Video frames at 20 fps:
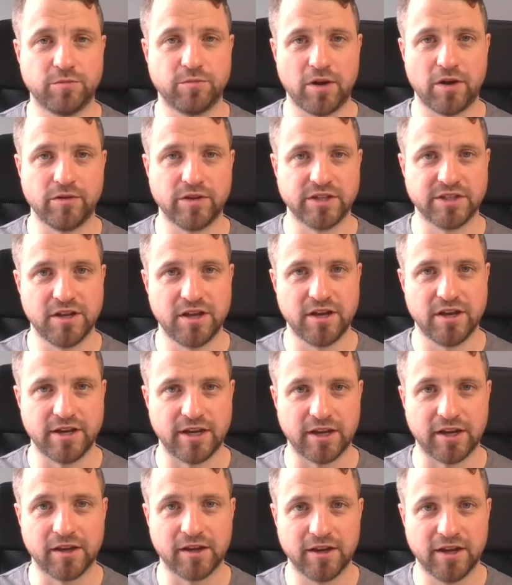Polish
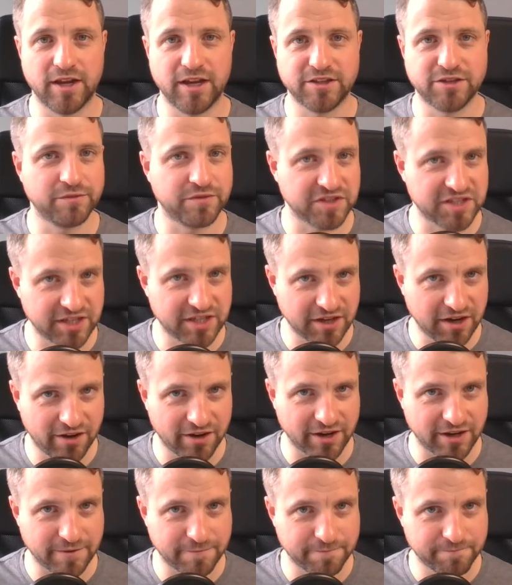learning? It's obviously
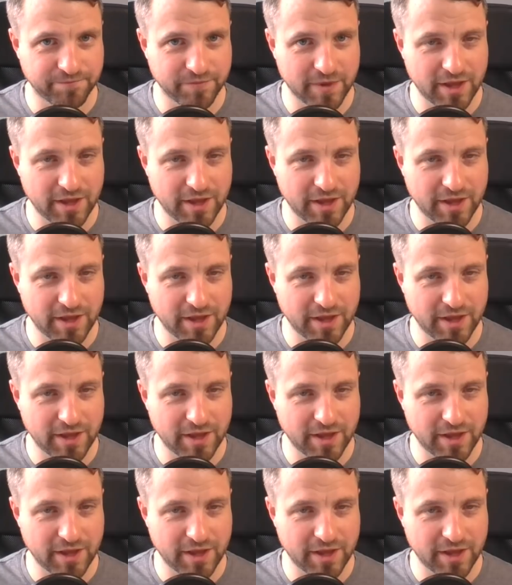high.